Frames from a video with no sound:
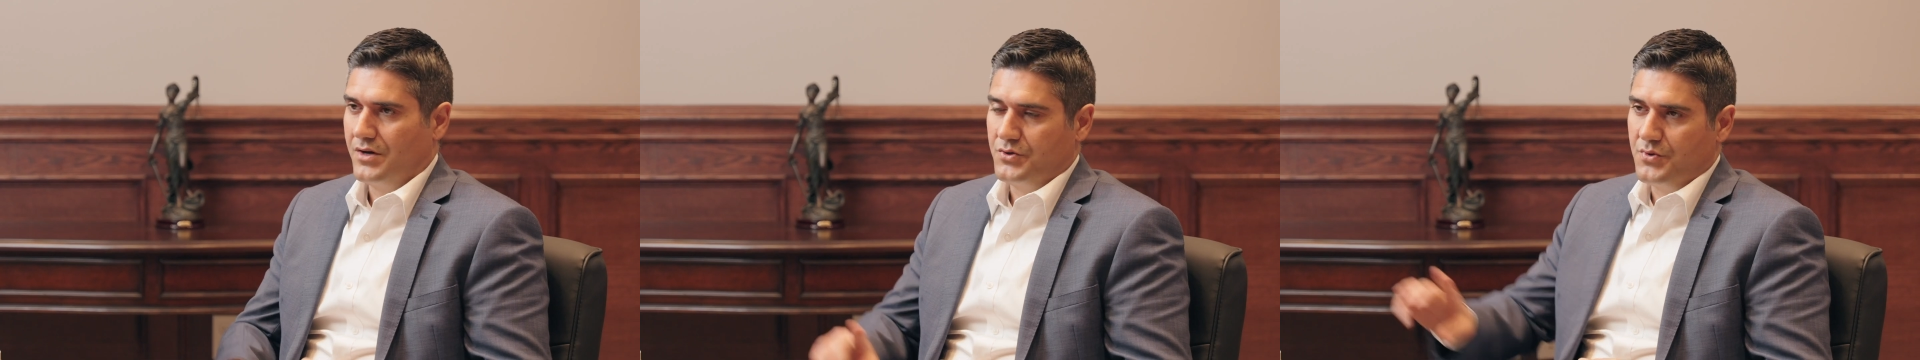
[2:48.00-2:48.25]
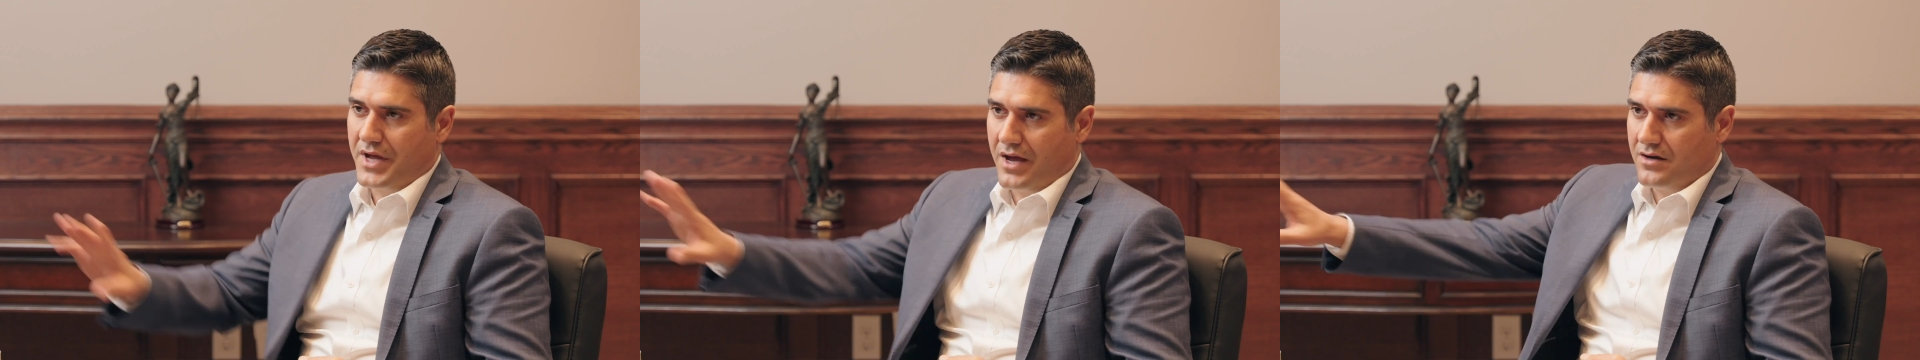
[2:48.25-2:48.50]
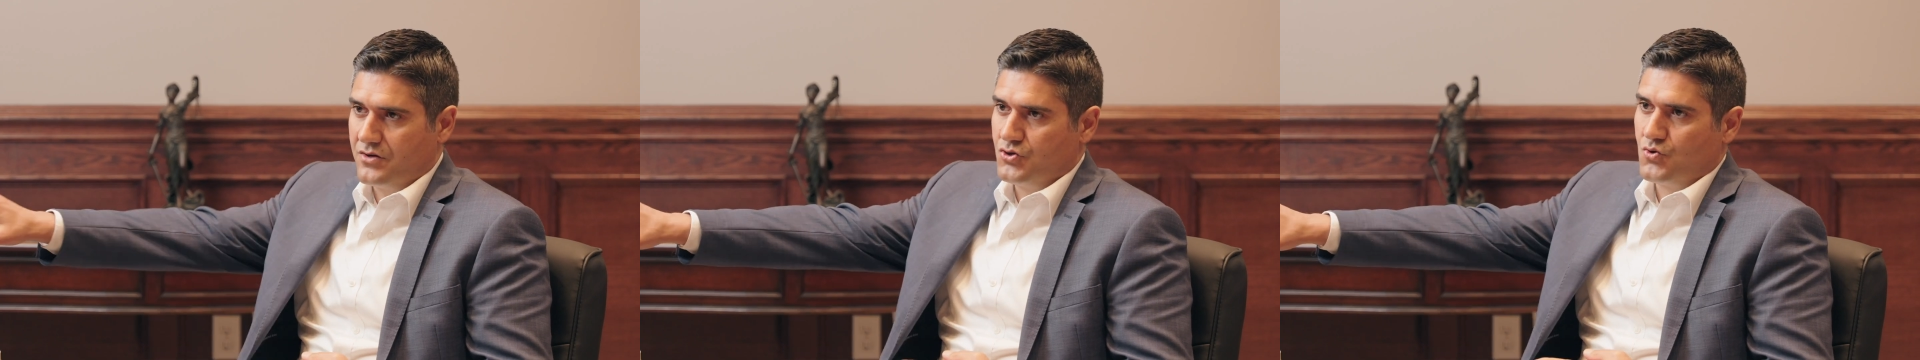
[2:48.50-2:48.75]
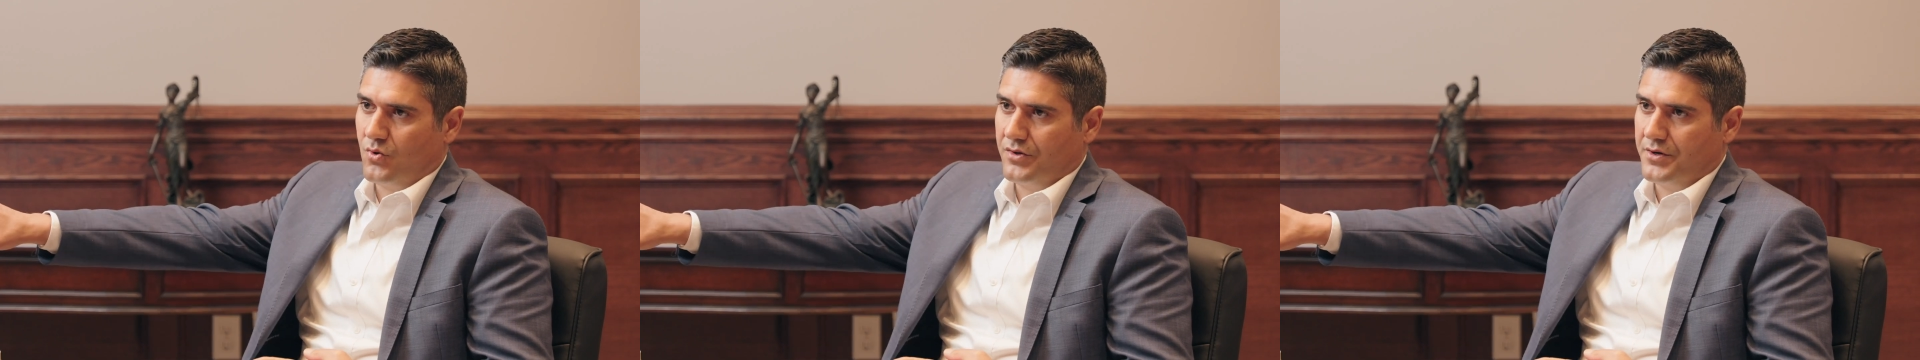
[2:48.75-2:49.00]
you can't
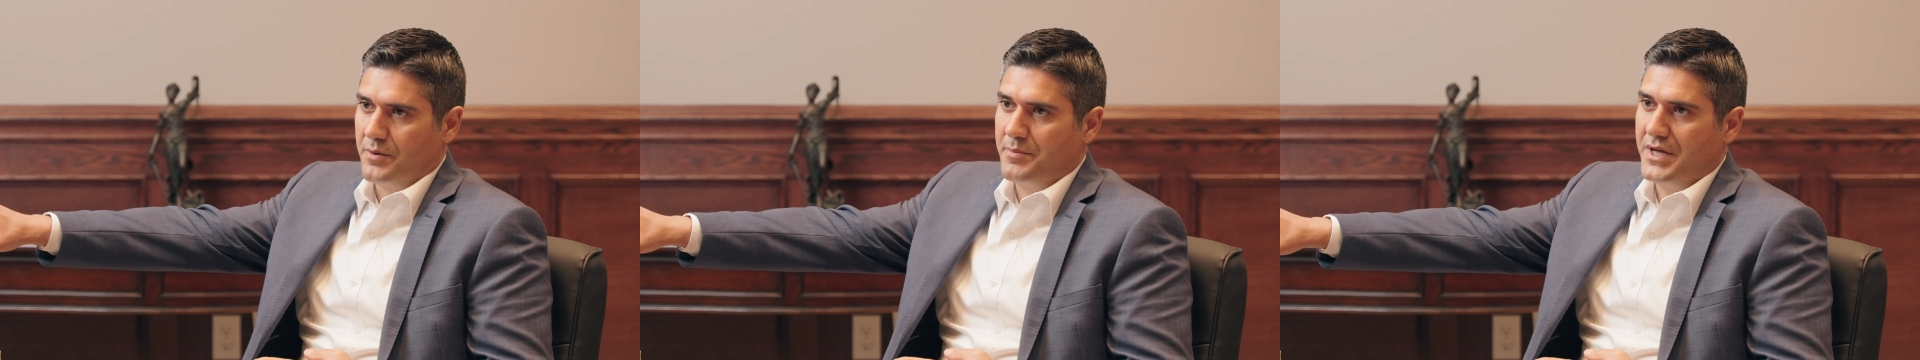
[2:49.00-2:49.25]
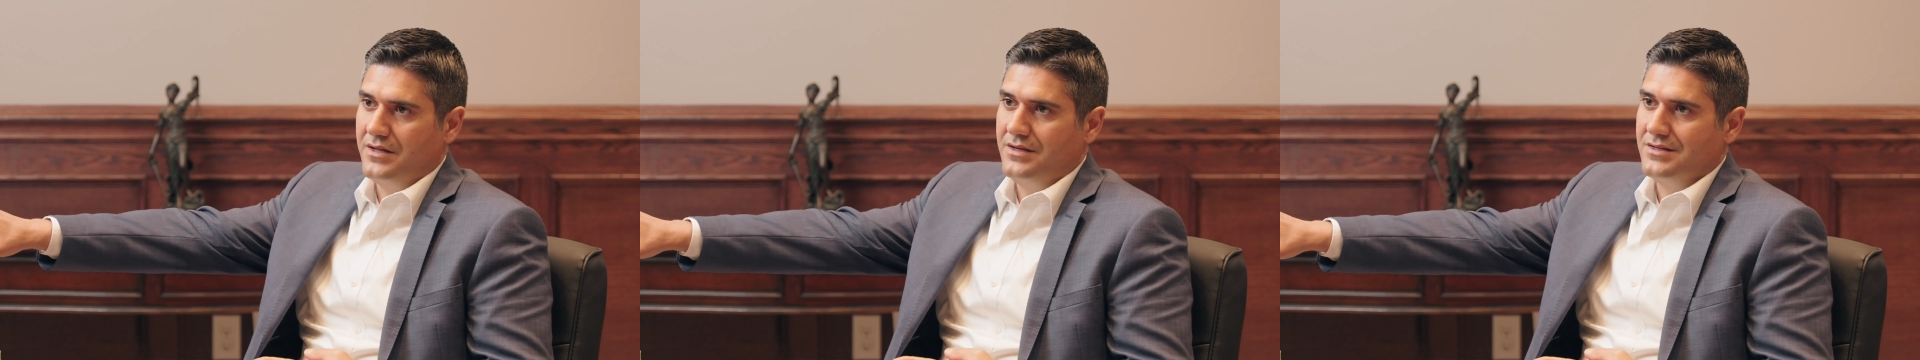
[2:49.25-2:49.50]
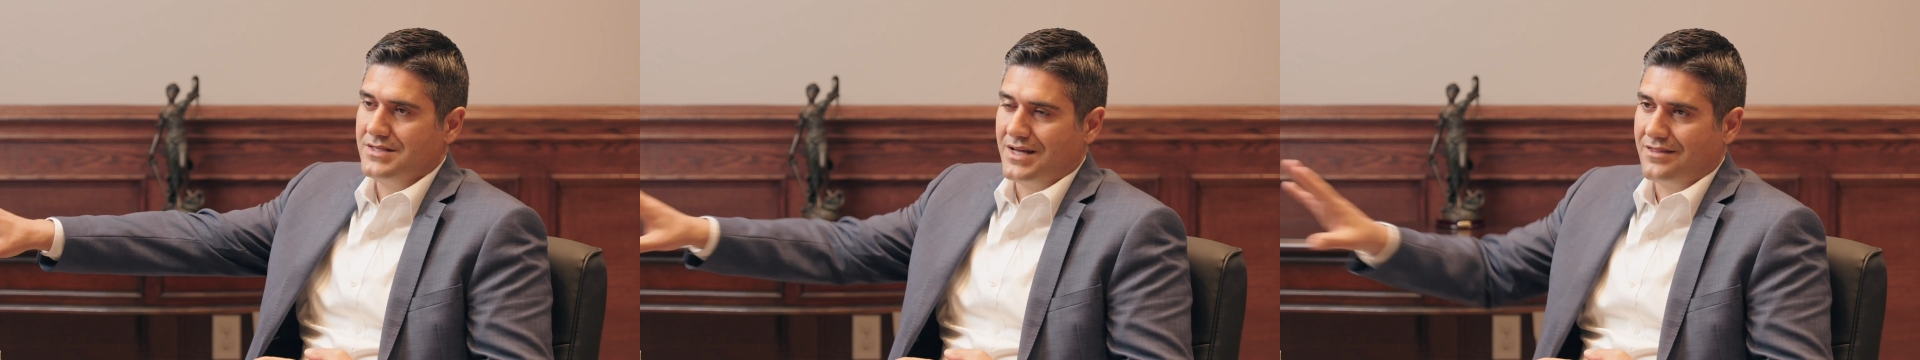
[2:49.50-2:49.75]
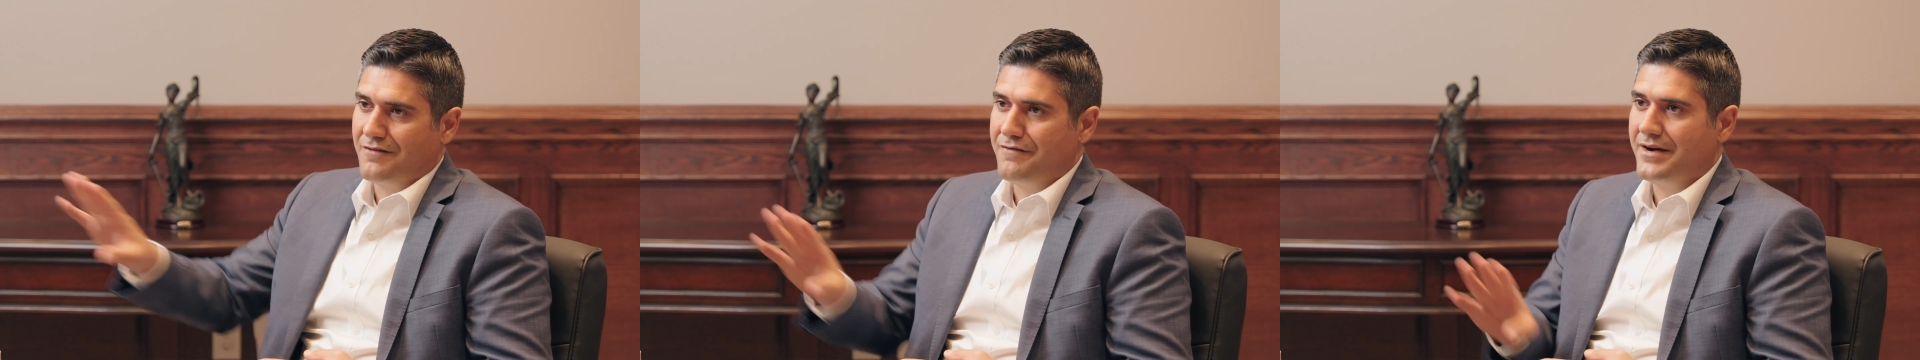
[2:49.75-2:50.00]
control their opinions, at
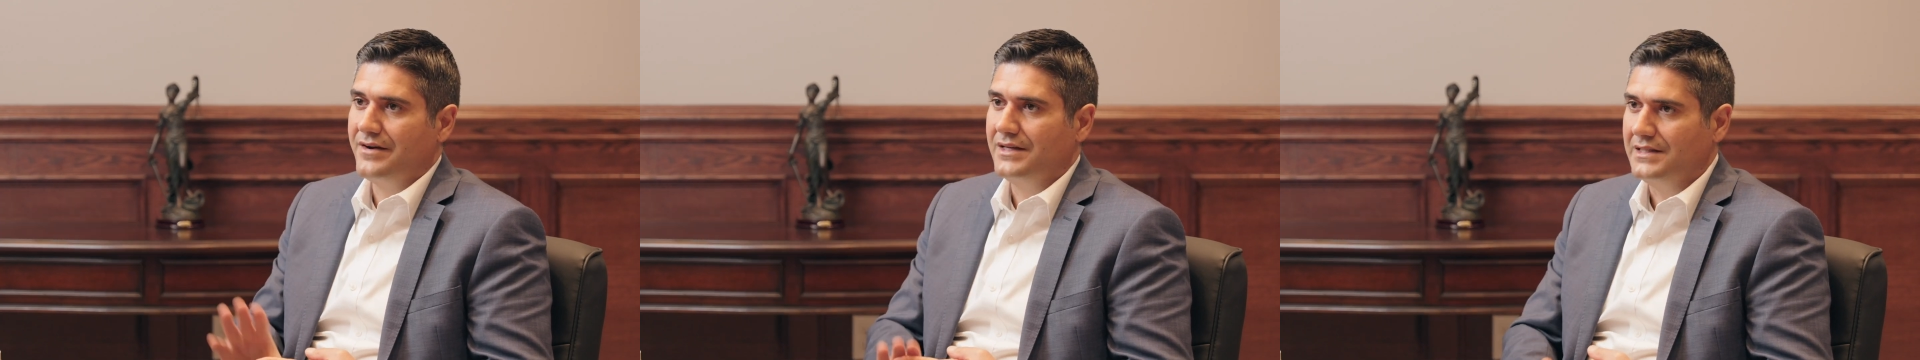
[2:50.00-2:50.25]
the very